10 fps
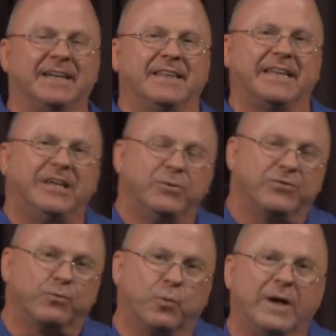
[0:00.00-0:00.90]
that He
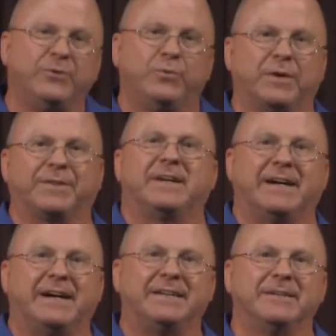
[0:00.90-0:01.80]
was one with
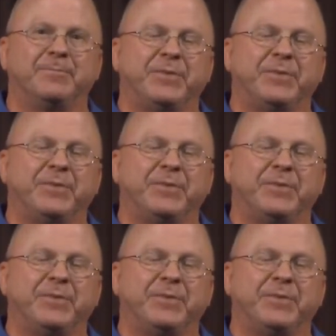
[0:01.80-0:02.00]
God.